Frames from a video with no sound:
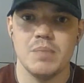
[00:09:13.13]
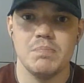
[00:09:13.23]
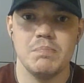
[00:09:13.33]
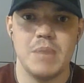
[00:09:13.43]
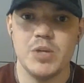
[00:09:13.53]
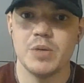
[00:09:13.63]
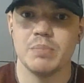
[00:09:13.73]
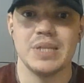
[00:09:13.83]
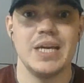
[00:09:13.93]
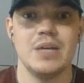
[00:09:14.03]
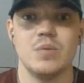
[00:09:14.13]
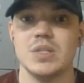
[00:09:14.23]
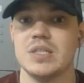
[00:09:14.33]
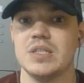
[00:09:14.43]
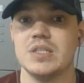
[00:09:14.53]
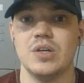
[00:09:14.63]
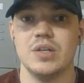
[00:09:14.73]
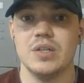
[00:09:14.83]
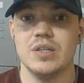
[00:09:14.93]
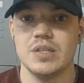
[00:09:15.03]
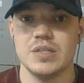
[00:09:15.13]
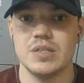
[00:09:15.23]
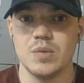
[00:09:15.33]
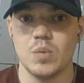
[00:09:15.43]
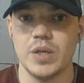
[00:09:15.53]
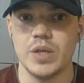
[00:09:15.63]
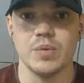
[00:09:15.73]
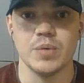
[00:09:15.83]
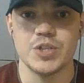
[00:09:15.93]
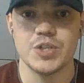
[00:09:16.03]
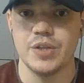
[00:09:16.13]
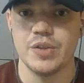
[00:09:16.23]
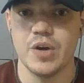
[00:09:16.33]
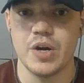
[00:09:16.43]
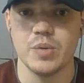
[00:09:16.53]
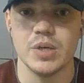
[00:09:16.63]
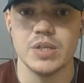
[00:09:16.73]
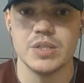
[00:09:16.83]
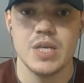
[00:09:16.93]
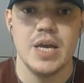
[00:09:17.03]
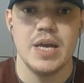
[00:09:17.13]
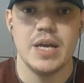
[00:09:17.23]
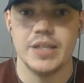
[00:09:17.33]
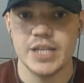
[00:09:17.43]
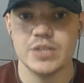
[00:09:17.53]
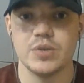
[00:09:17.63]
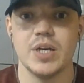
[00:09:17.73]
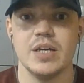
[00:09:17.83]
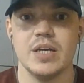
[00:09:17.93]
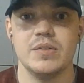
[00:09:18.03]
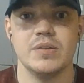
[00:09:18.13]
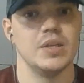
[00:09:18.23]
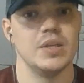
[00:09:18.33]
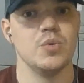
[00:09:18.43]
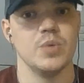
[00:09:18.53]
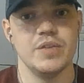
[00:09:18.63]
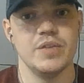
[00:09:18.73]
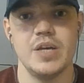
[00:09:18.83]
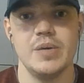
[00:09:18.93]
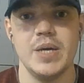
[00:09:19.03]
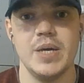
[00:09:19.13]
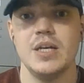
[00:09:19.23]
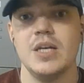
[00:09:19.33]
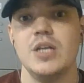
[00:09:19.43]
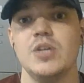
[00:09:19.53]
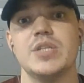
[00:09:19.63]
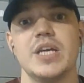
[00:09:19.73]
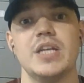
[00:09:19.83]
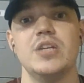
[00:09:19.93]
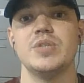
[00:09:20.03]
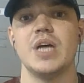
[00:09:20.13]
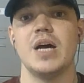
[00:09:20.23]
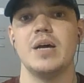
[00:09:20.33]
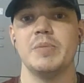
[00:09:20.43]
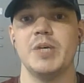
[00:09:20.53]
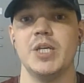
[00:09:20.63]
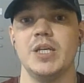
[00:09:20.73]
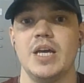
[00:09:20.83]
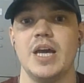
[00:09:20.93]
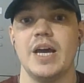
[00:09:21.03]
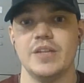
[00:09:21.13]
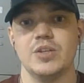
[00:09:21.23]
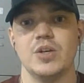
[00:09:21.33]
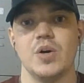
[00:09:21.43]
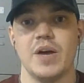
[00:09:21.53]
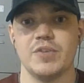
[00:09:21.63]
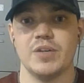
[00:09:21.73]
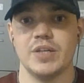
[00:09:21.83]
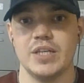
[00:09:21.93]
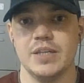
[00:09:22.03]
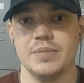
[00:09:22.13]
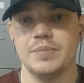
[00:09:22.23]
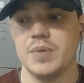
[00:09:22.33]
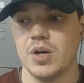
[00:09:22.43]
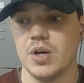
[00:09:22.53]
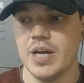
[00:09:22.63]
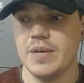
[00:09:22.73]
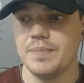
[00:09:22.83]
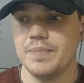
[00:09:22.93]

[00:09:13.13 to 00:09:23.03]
Maybe your plan wasn't as good as what you originally thought it was, and that's okay. Then you reevaluate, you set a new time limit, and then you go after it again. All right?